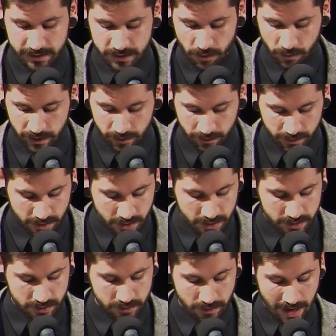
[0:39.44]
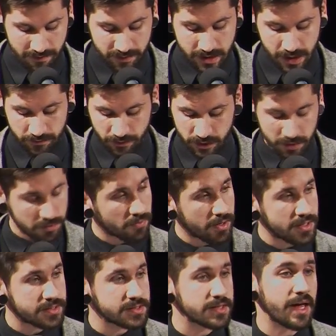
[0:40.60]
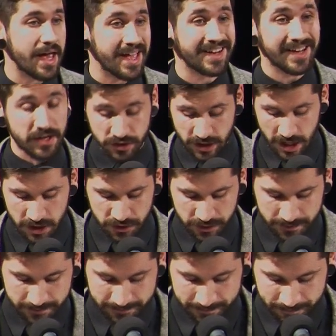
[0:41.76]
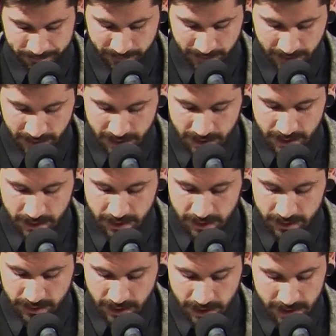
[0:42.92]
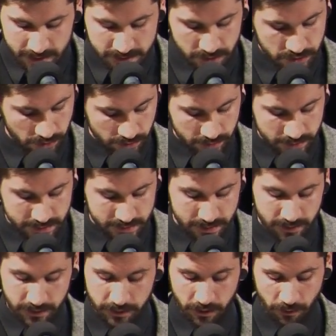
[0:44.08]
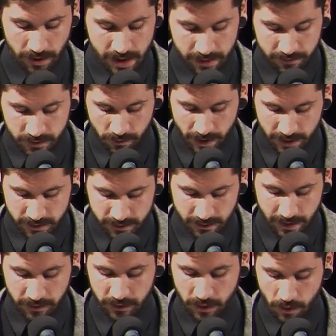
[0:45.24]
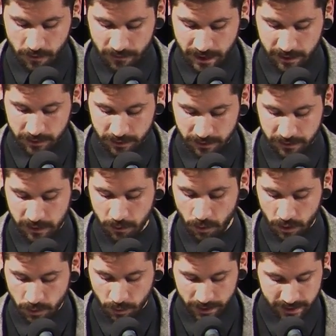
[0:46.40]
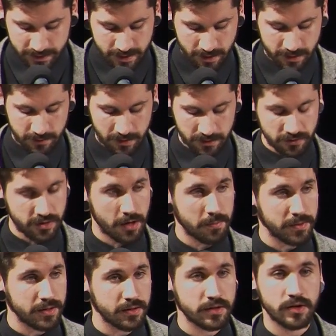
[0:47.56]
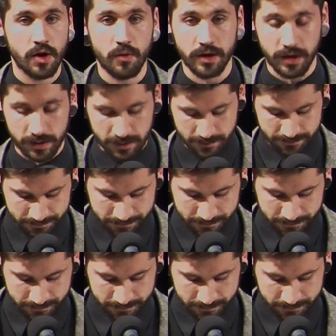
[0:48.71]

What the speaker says: his career to advocating for human rights and education. Guy is a journalist, the creative director, and the co-founder of the award-winning documentary company, Codoc.